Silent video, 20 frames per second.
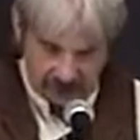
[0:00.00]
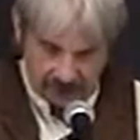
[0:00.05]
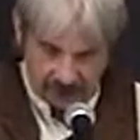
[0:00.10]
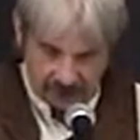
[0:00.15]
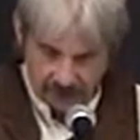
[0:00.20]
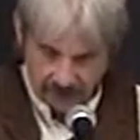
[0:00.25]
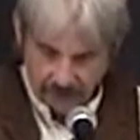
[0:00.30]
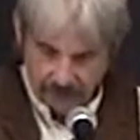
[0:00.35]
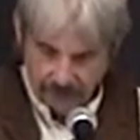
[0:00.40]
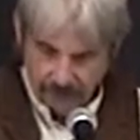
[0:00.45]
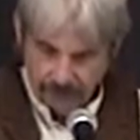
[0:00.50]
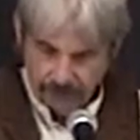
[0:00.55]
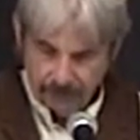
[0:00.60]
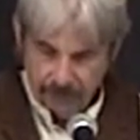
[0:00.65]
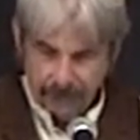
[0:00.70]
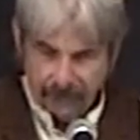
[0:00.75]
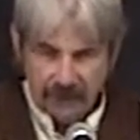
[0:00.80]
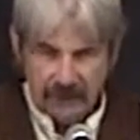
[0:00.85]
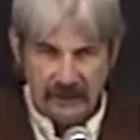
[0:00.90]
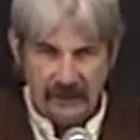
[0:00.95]
and,
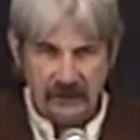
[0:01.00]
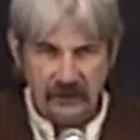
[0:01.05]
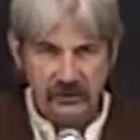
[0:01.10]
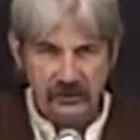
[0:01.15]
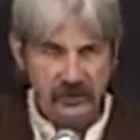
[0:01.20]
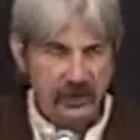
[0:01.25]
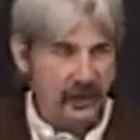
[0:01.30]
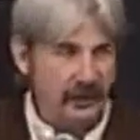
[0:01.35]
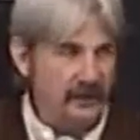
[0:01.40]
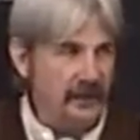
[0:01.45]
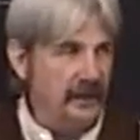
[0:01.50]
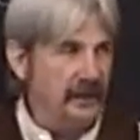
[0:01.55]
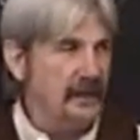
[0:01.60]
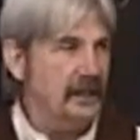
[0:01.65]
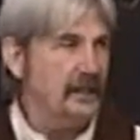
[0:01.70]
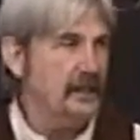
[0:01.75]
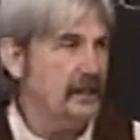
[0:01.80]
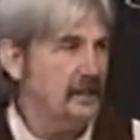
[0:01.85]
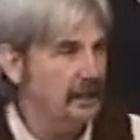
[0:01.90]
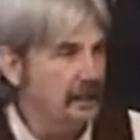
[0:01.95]
and he said that,
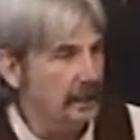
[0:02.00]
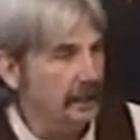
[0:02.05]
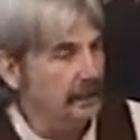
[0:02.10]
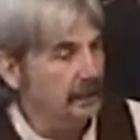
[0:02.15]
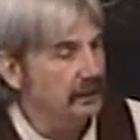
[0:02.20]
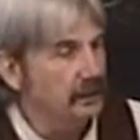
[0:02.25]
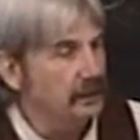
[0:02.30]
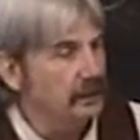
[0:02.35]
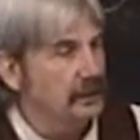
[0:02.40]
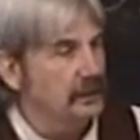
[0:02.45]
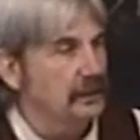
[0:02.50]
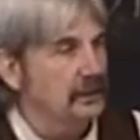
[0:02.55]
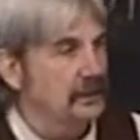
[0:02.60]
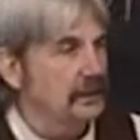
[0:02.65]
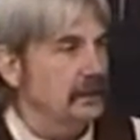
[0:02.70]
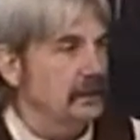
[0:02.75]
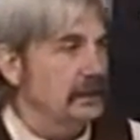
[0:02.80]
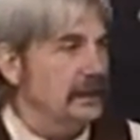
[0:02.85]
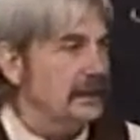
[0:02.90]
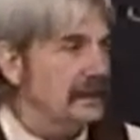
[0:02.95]
that
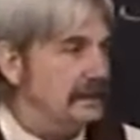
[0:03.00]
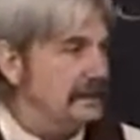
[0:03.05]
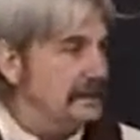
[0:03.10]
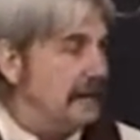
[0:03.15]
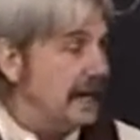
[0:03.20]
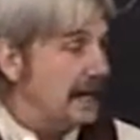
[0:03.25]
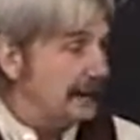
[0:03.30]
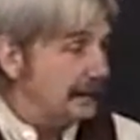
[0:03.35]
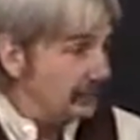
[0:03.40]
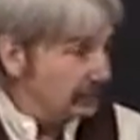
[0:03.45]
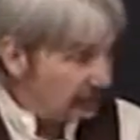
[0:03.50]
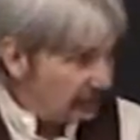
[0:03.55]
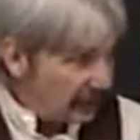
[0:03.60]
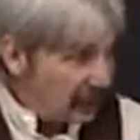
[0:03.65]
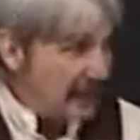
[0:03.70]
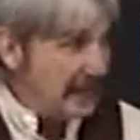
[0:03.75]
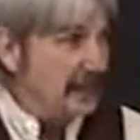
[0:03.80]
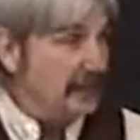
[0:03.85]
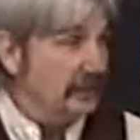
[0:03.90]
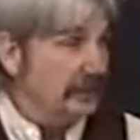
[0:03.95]
he'd gotten
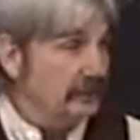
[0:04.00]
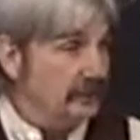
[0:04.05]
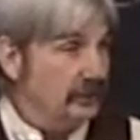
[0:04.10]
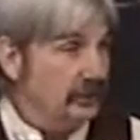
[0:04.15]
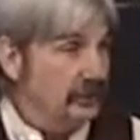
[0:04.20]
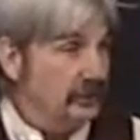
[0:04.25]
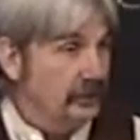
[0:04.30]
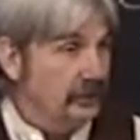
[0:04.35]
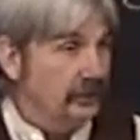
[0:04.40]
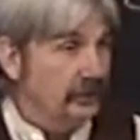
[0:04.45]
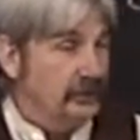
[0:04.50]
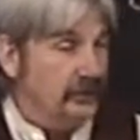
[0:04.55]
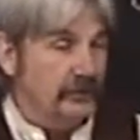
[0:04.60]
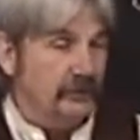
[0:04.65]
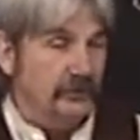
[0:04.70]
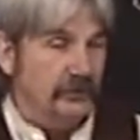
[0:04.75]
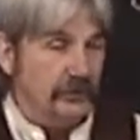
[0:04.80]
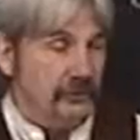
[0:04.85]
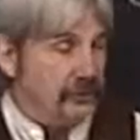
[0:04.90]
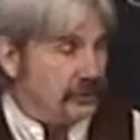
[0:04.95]
saved
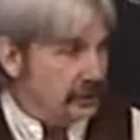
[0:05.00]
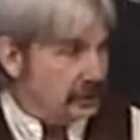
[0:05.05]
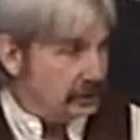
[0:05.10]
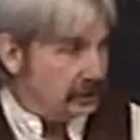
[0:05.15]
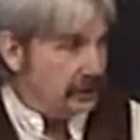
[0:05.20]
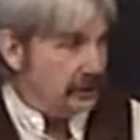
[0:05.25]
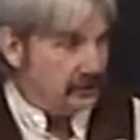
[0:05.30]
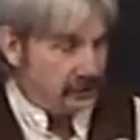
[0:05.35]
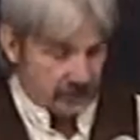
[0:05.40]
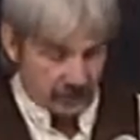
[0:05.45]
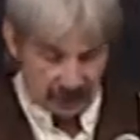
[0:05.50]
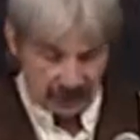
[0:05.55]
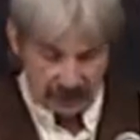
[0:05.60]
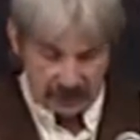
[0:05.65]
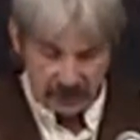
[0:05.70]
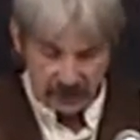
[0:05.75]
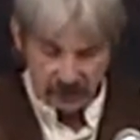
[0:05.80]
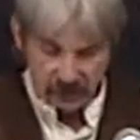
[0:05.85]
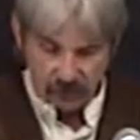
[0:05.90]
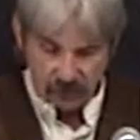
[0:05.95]
through this
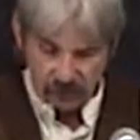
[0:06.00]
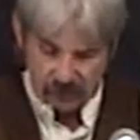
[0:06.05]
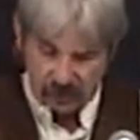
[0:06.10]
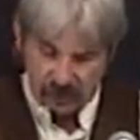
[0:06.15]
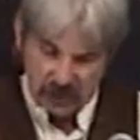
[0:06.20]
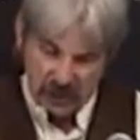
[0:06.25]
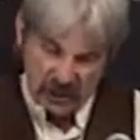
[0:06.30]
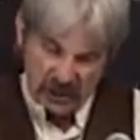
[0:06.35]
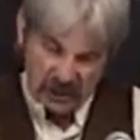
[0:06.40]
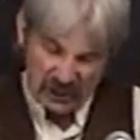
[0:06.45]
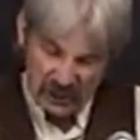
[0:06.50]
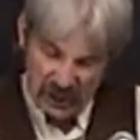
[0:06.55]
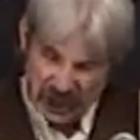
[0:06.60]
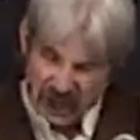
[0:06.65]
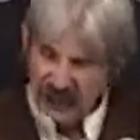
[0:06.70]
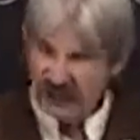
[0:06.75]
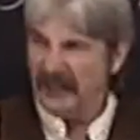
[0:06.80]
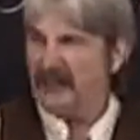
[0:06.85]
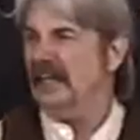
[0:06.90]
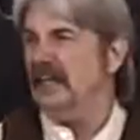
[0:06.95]
incident. He was
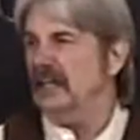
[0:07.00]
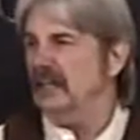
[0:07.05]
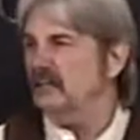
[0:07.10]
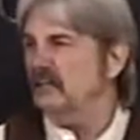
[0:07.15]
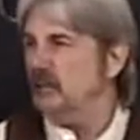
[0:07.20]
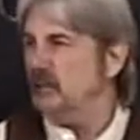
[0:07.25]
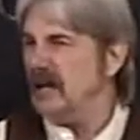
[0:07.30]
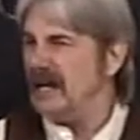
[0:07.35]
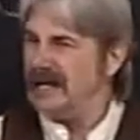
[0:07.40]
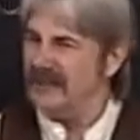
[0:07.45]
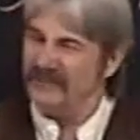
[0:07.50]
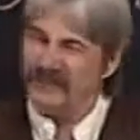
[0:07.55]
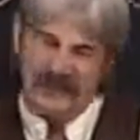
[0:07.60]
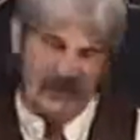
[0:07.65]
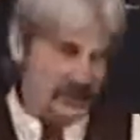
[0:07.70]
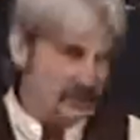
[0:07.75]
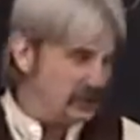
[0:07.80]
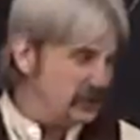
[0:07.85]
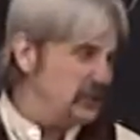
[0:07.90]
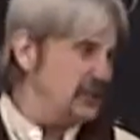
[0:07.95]
yelling at his wife
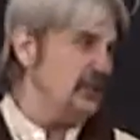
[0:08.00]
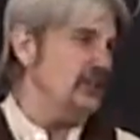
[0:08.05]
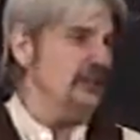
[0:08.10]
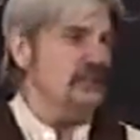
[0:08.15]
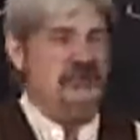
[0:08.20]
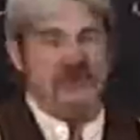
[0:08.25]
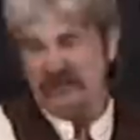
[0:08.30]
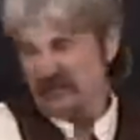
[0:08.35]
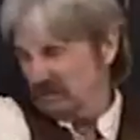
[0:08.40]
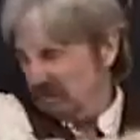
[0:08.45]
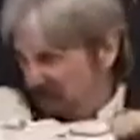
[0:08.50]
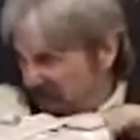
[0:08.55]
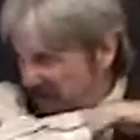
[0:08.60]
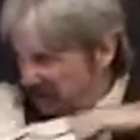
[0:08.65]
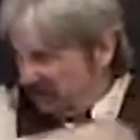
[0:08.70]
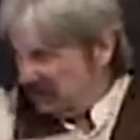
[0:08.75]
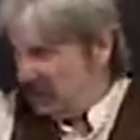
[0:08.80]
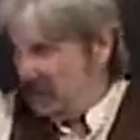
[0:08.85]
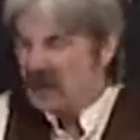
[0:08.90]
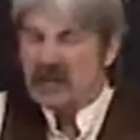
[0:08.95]
and his kids and
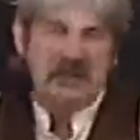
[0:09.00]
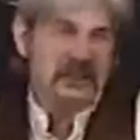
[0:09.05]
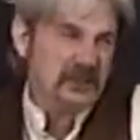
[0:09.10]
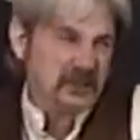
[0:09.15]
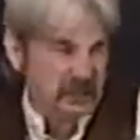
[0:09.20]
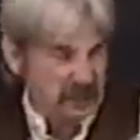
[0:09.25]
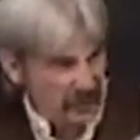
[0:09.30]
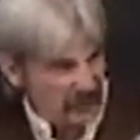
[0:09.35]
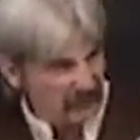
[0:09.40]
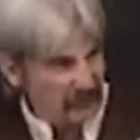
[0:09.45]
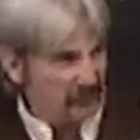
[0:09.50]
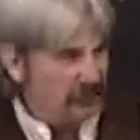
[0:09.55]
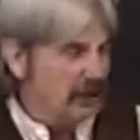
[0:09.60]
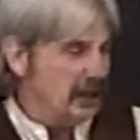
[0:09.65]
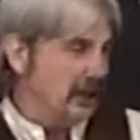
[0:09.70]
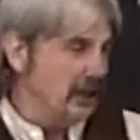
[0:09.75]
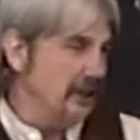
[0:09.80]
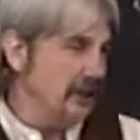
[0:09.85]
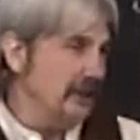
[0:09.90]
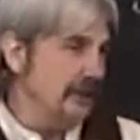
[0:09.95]
knocking stuff
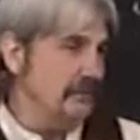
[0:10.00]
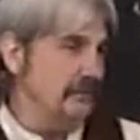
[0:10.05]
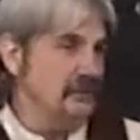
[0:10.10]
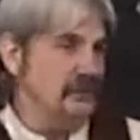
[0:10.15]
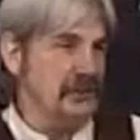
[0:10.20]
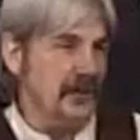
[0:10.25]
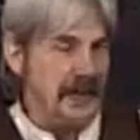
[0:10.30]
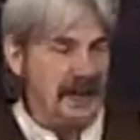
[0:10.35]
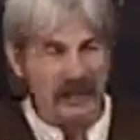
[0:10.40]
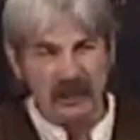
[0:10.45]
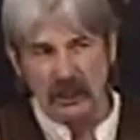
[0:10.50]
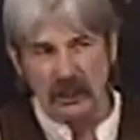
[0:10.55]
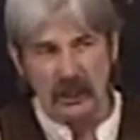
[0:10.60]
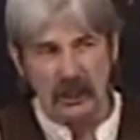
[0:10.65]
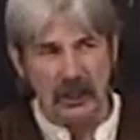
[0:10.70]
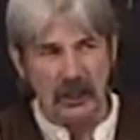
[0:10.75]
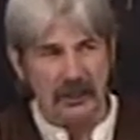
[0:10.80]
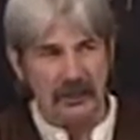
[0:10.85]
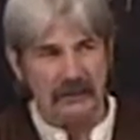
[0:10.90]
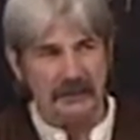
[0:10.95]
around and he was an
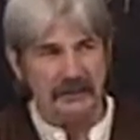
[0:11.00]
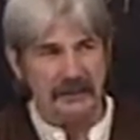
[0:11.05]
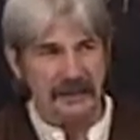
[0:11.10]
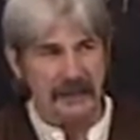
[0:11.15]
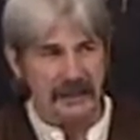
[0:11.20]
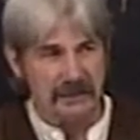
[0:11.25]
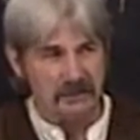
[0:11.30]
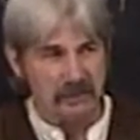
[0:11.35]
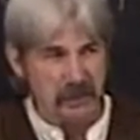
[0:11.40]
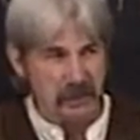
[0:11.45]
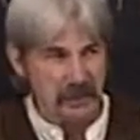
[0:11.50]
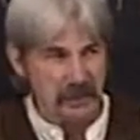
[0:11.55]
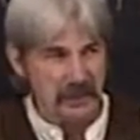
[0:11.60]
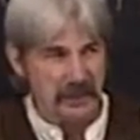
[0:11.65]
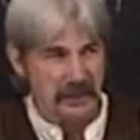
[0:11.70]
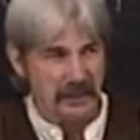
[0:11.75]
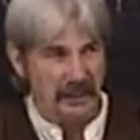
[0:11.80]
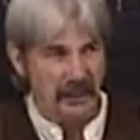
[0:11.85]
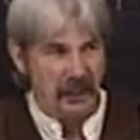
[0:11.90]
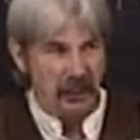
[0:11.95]
alcoholic to that
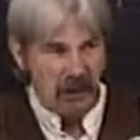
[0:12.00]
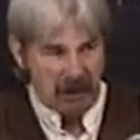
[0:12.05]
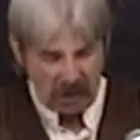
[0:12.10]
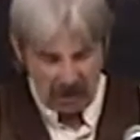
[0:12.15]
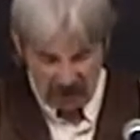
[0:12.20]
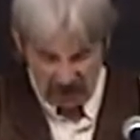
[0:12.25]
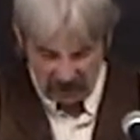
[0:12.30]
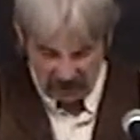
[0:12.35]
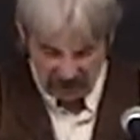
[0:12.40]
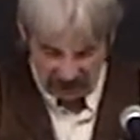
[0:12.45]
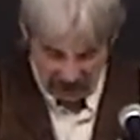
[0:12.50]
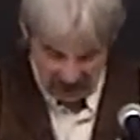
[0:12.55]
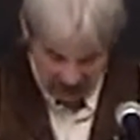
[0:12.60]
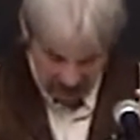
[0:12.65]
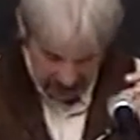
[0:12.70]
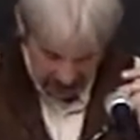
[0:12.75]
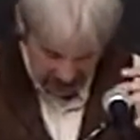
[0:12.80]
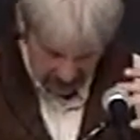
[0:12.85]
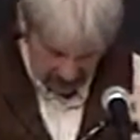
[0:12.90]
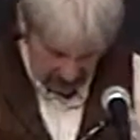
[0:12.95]
point and all of a sudden he